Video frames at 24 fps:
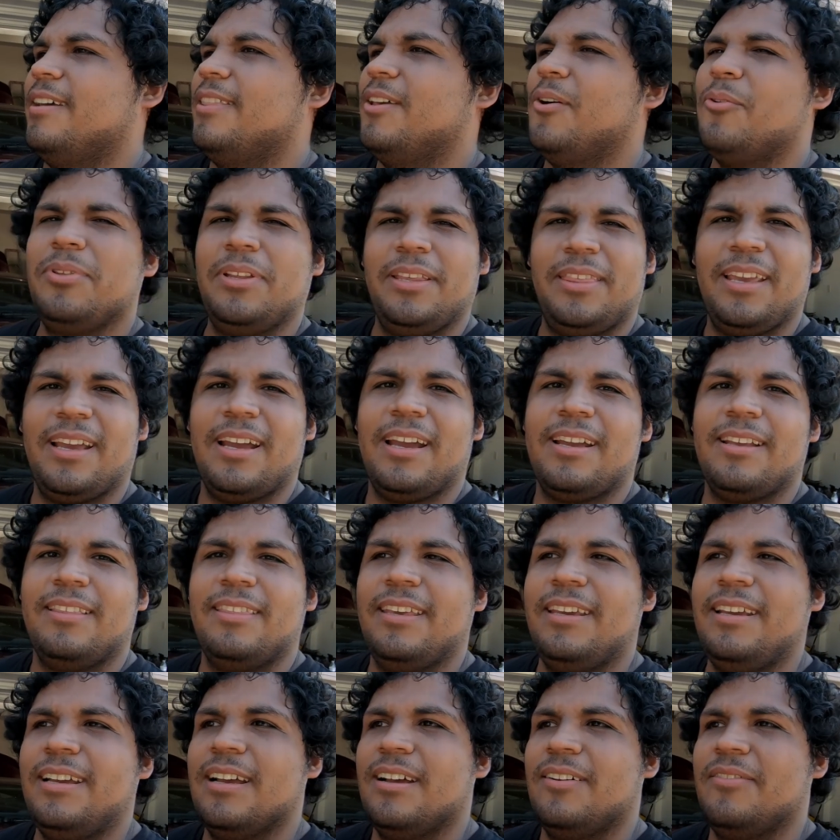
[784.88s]
the only thing I can
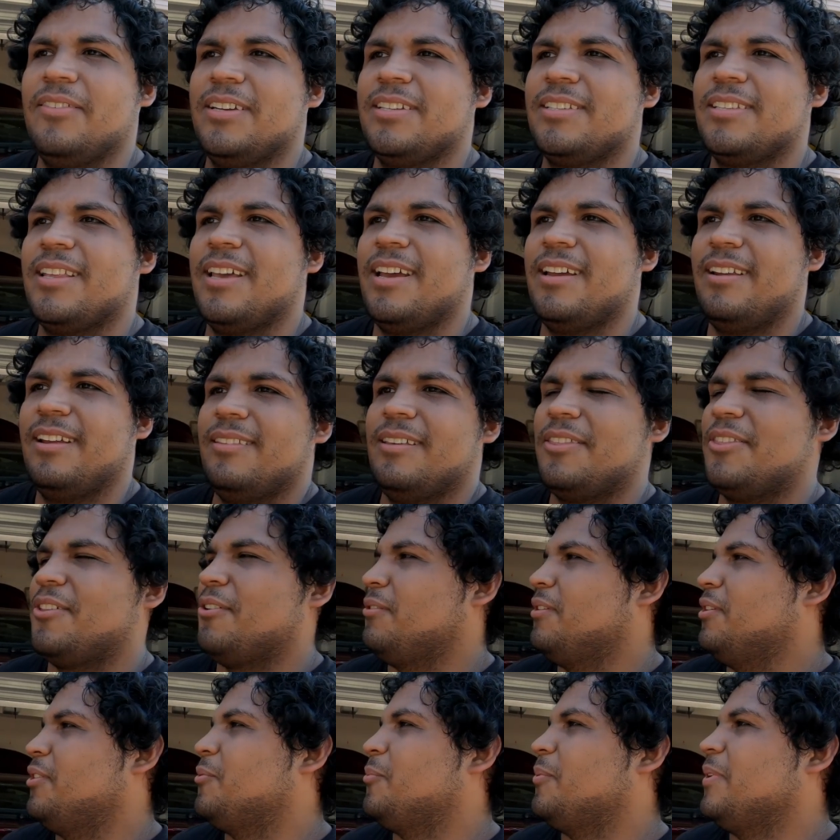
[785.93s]
think of is that the
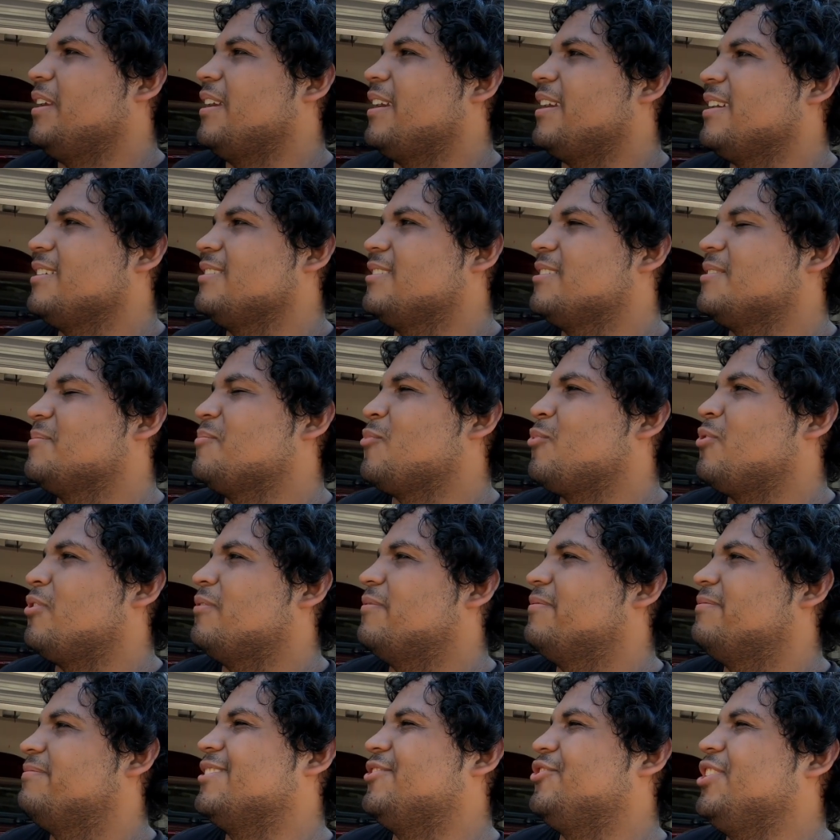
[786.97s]
33, I guess, is more
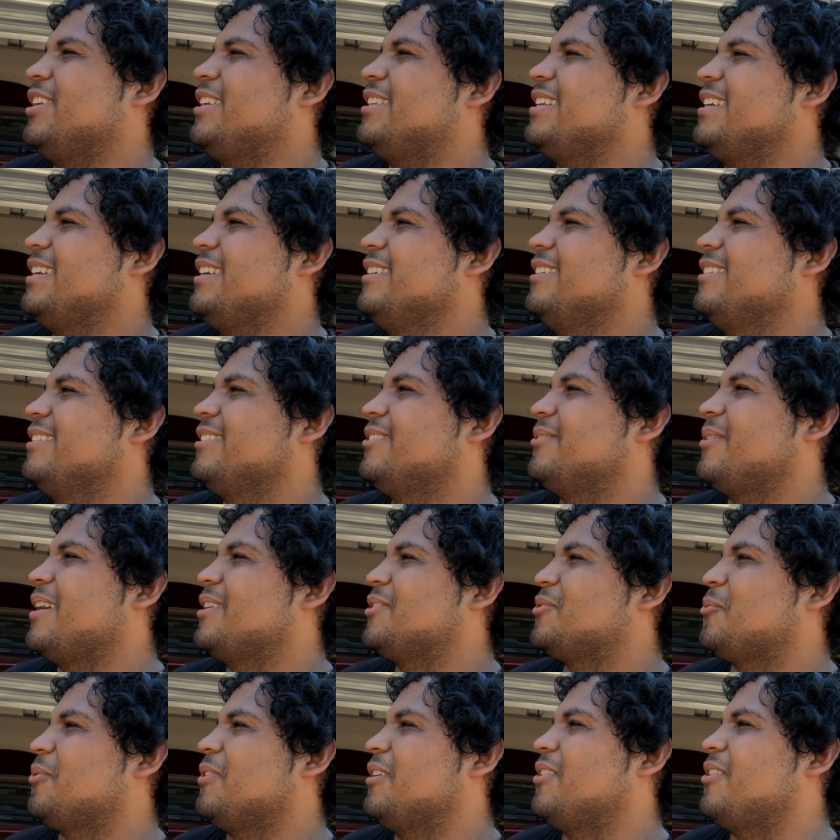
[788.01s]
of a GT
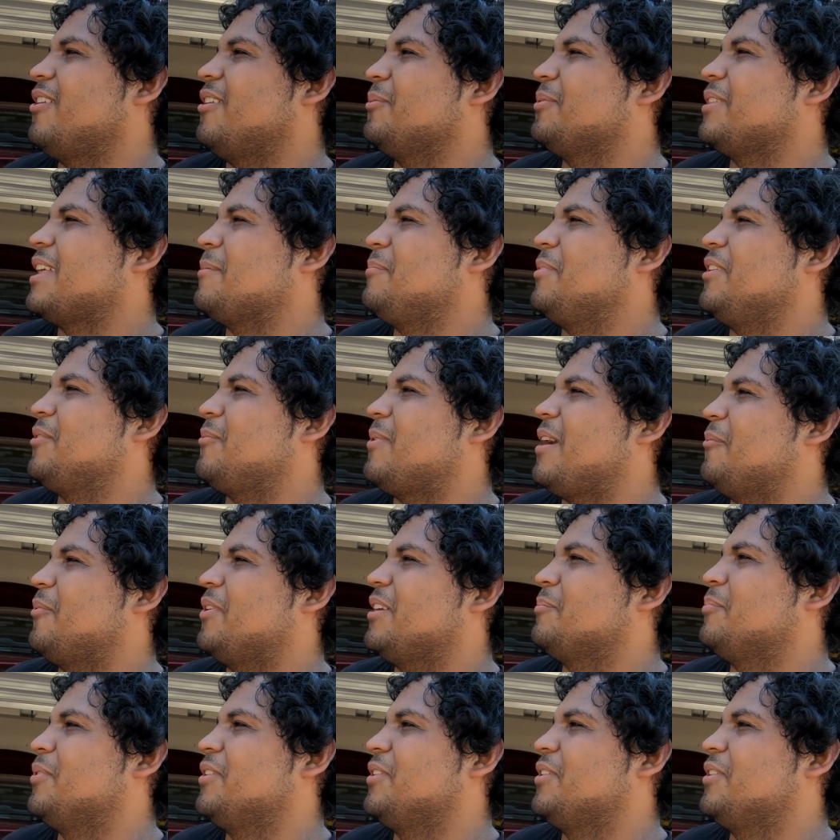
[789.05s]
Grand Touring car. Would that be the right way to